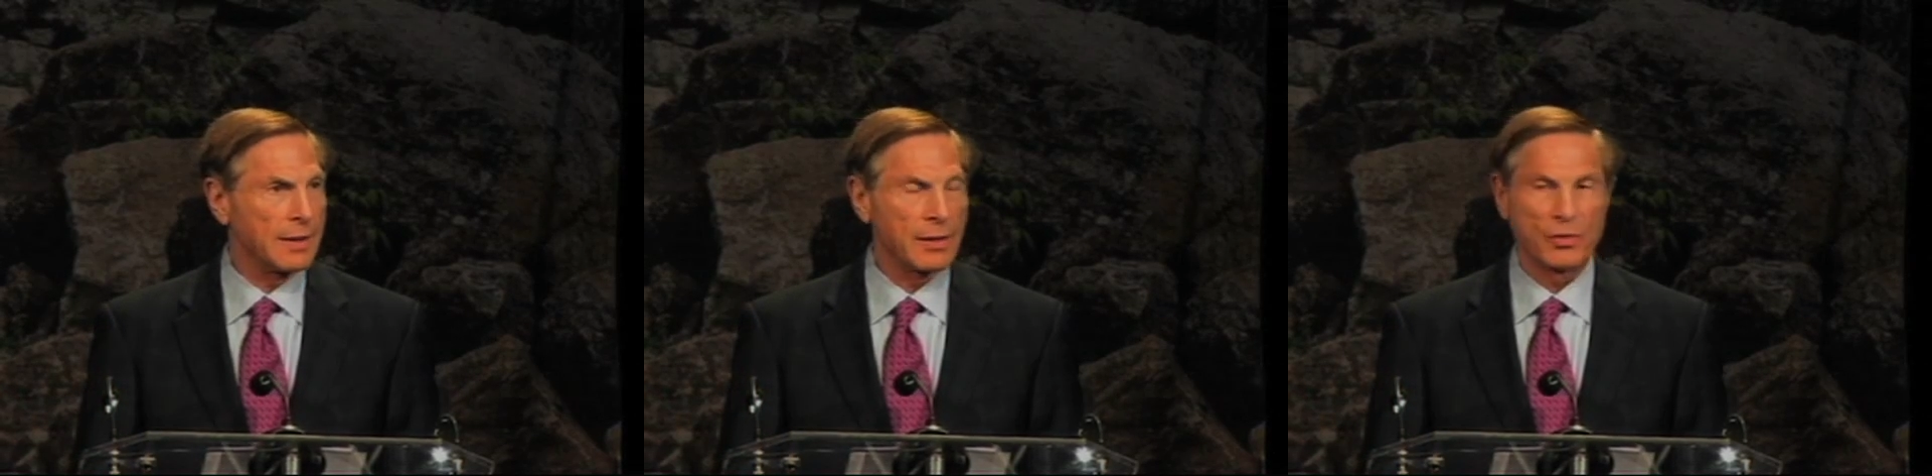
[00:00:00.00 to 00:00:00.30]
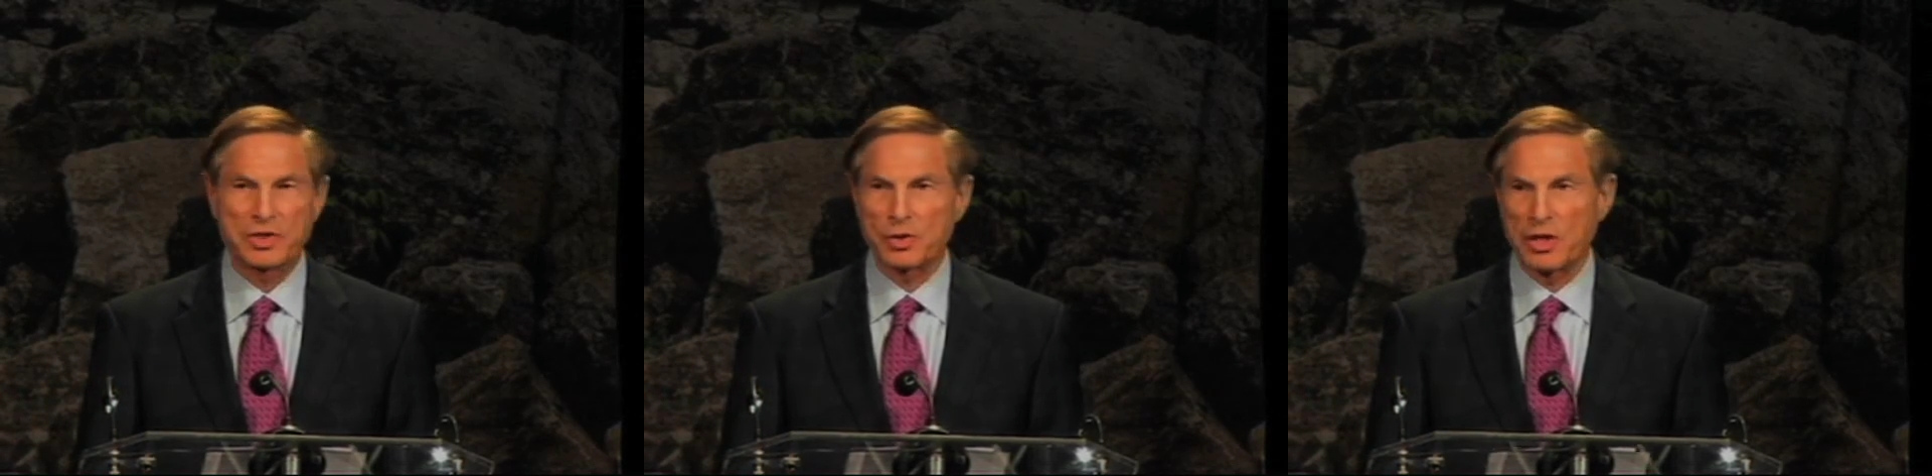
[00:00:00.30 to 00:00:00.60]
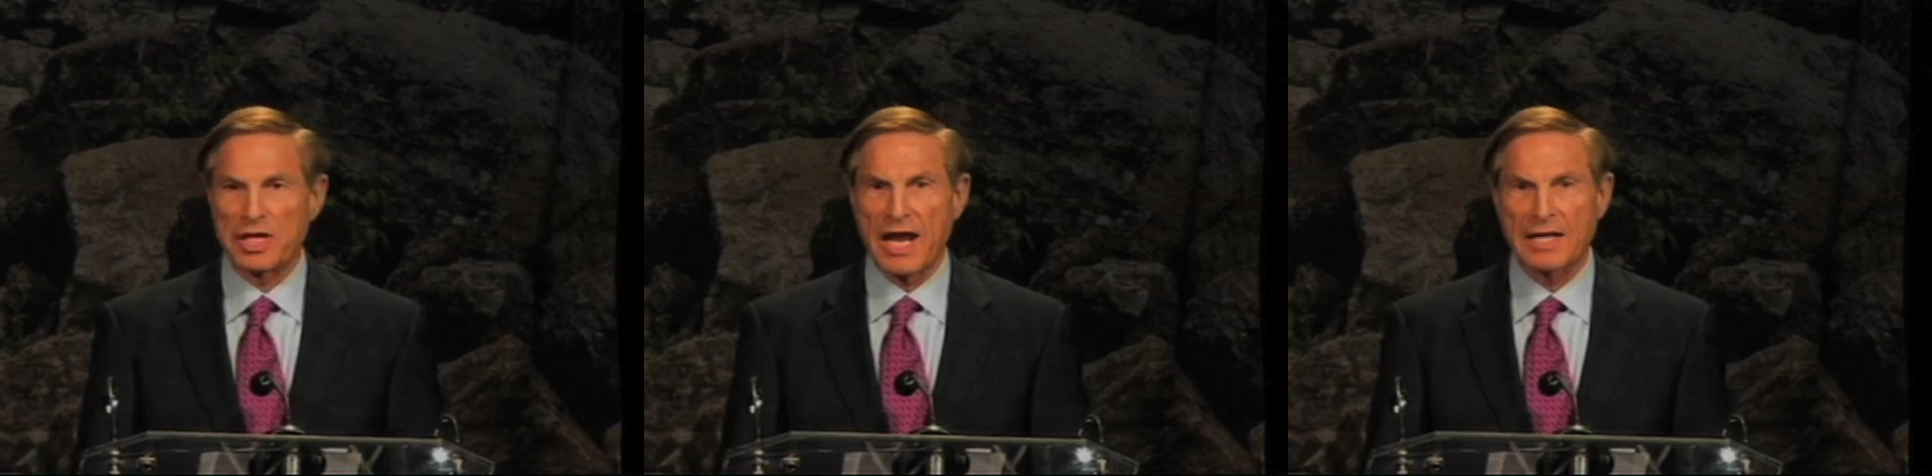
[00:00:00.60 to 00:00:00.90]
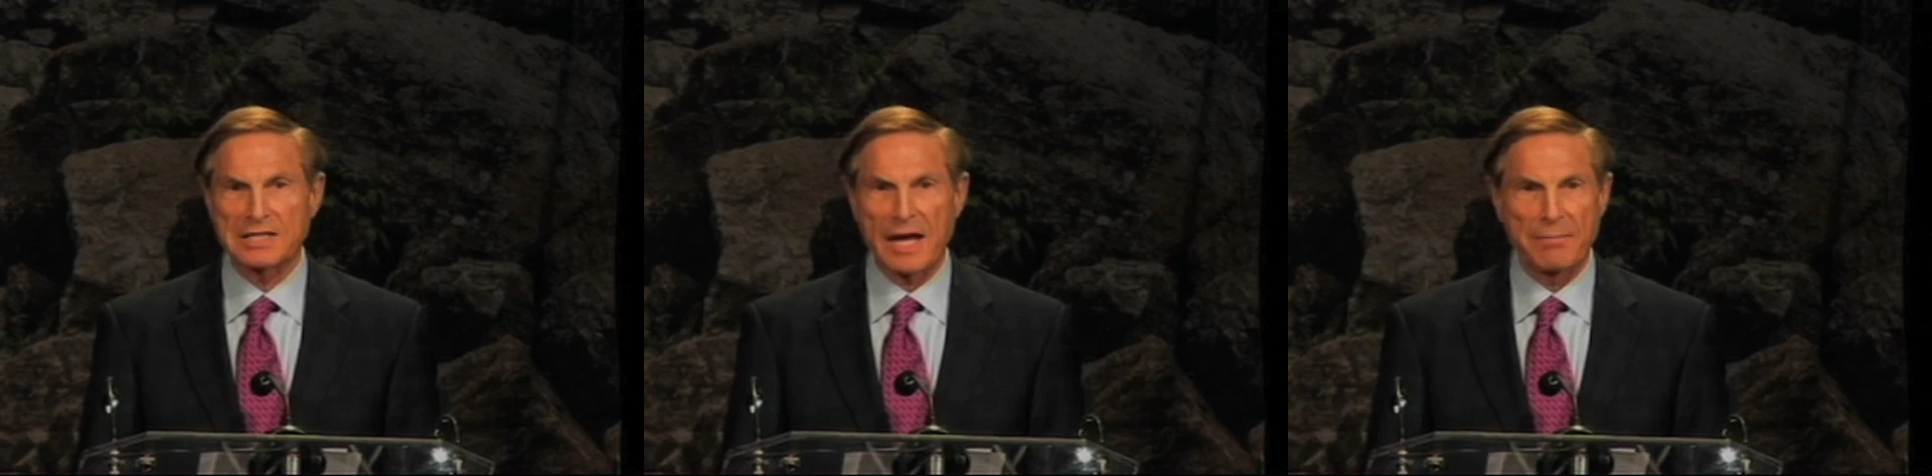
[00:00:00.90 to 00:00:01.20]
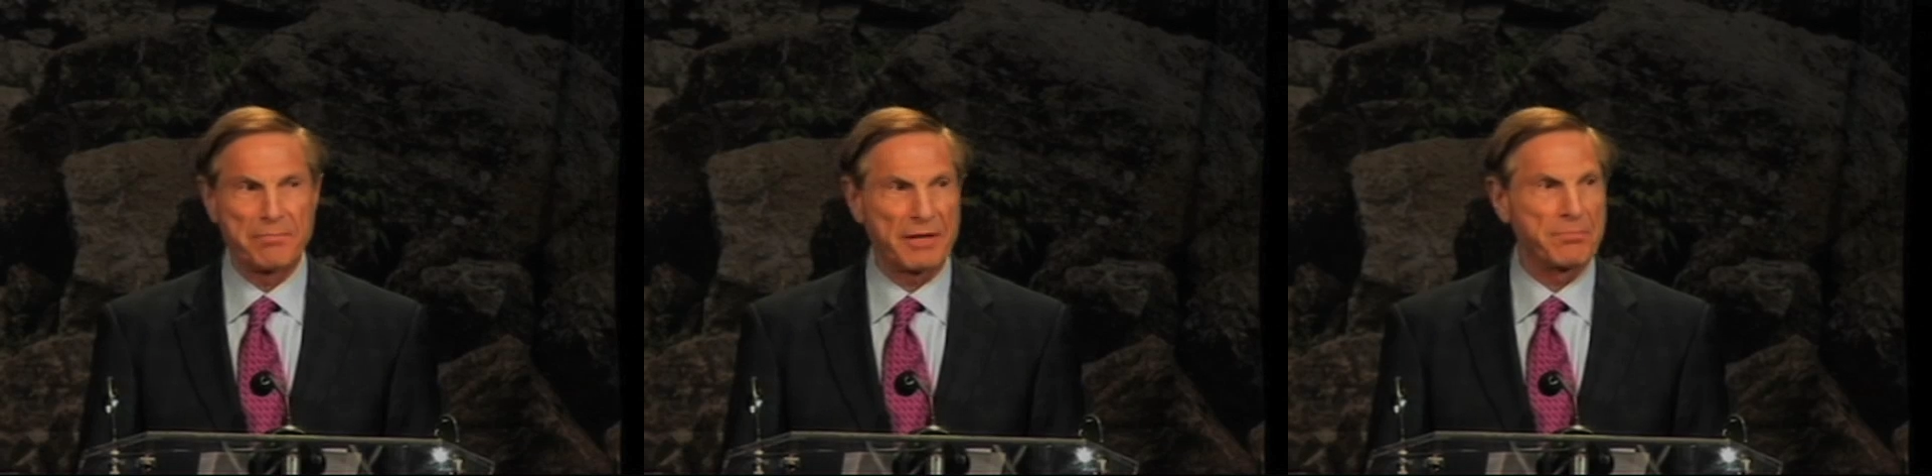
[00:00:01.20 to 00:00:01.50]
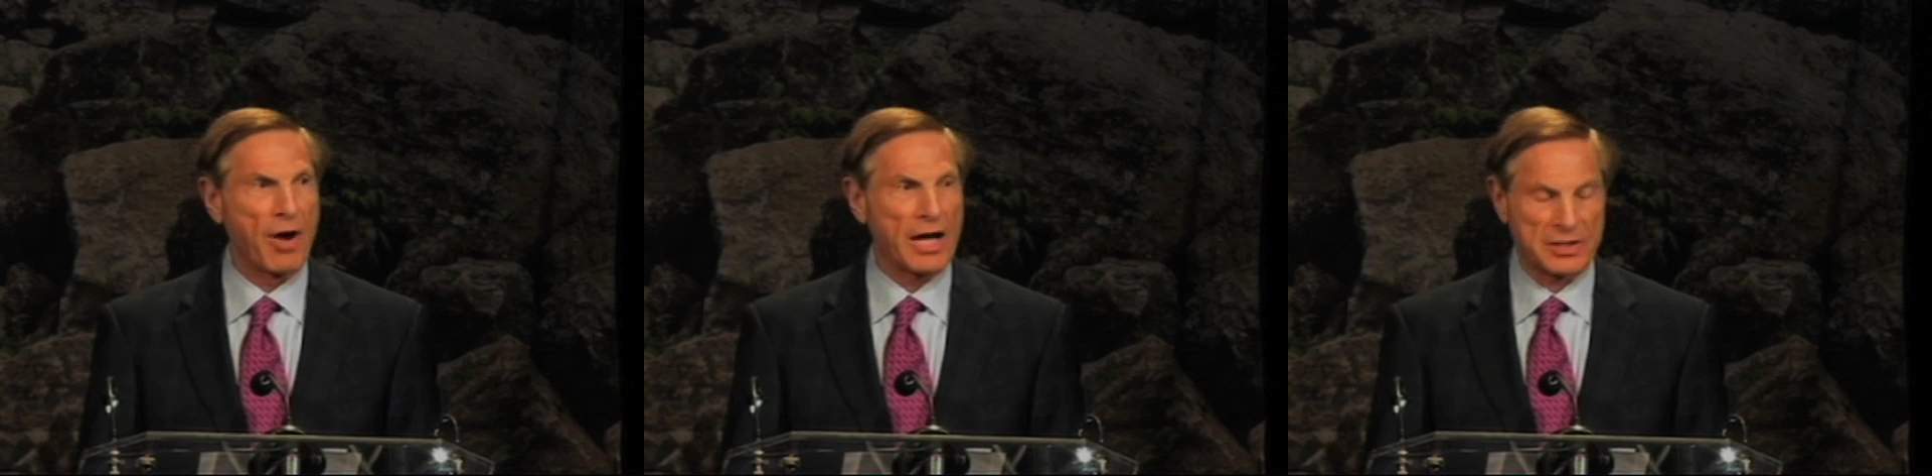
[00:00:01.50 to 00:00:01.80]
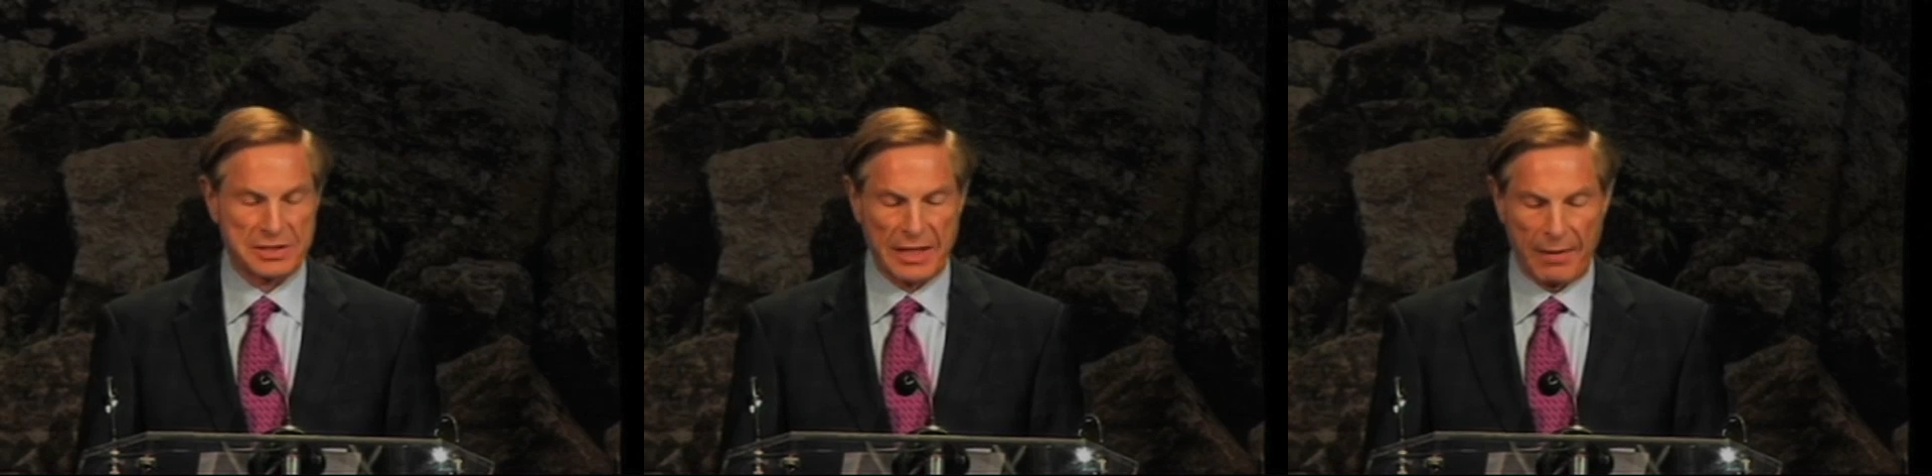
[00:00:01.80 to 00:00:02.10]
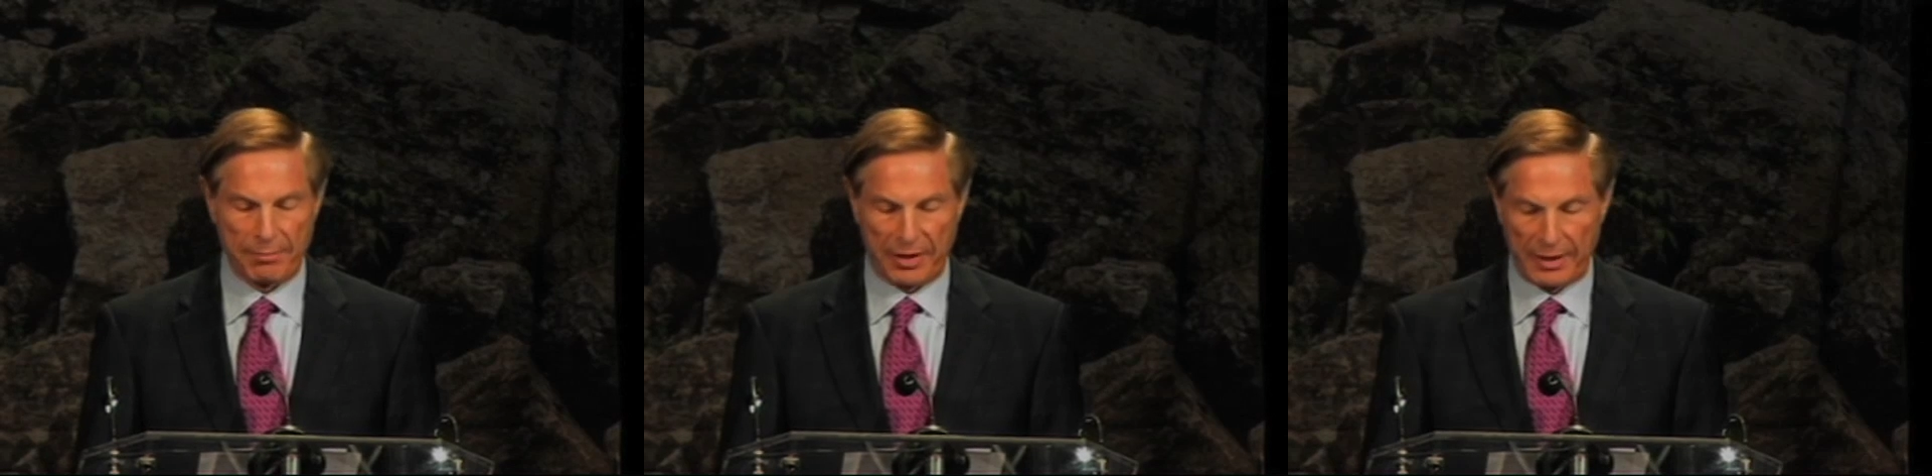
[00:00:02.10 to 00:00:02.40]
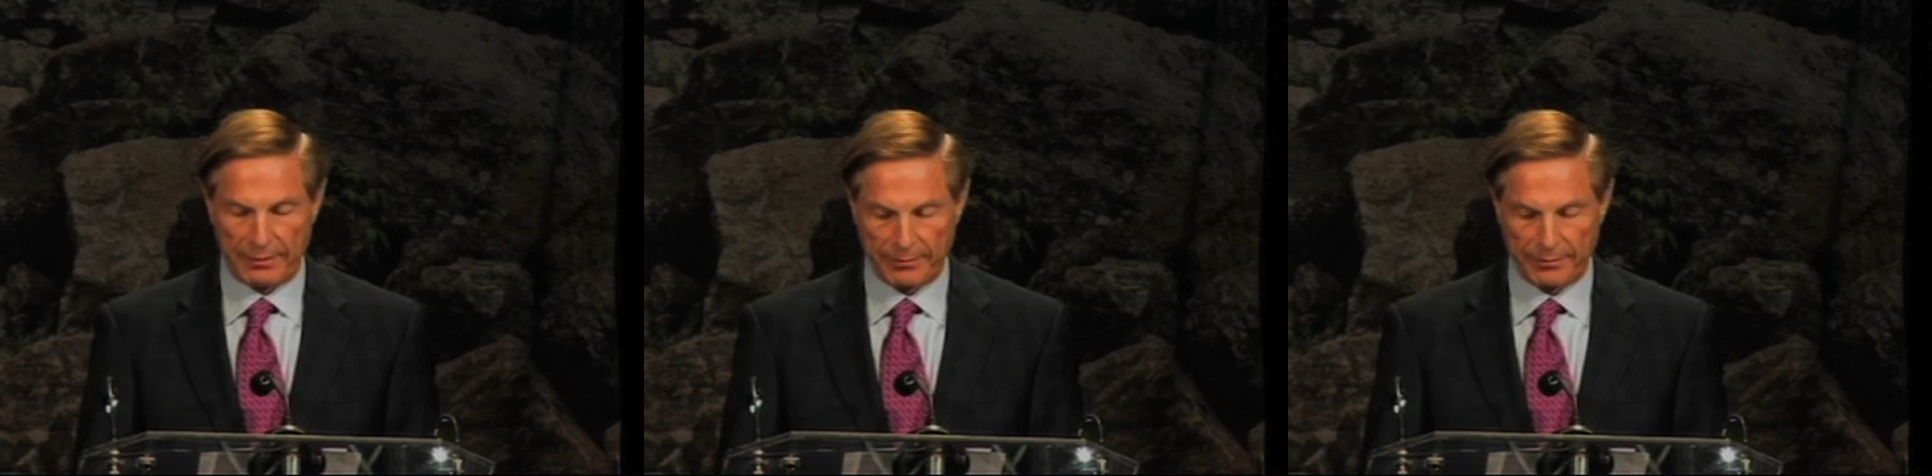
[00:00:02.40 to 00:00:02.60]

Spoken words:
We're sort of the anti-big box company.